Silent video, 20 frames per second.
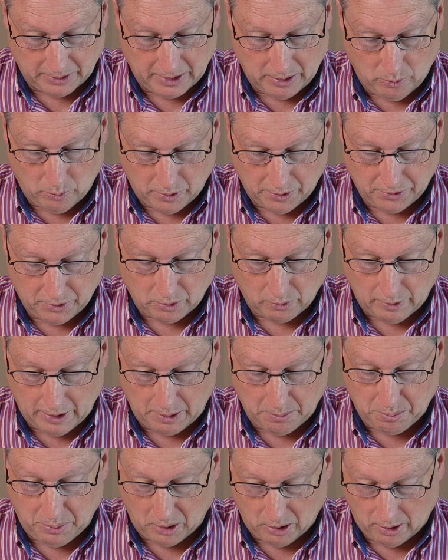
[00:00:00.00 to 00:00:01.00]
with
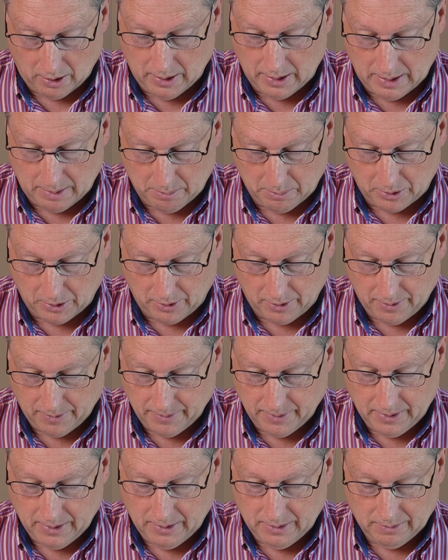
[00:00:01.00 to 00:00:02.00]
correct part number,
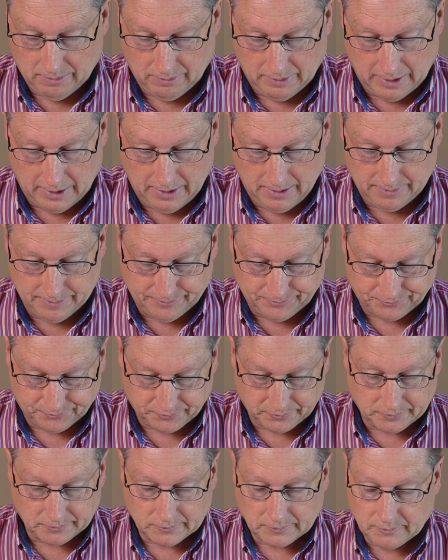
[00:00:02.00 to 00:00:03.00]
right?
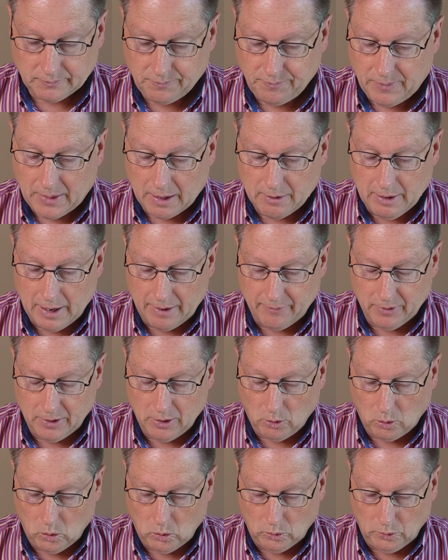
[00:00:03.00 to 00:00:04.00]
You have an
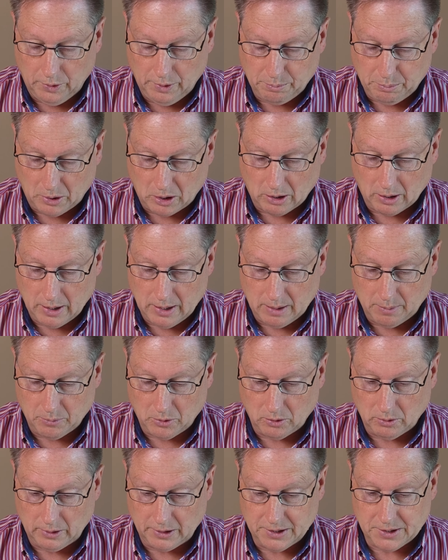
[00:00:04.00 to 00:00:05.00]
old part
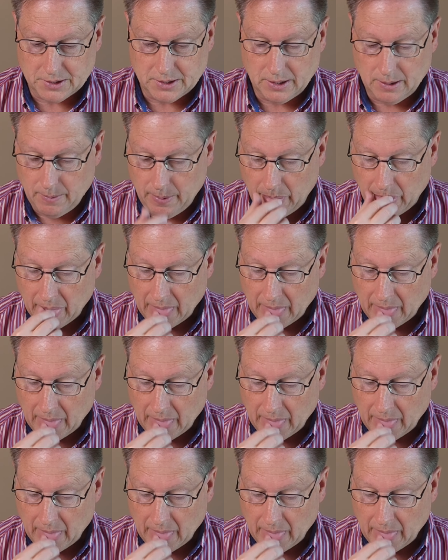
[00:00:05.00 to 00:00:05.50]
number listed,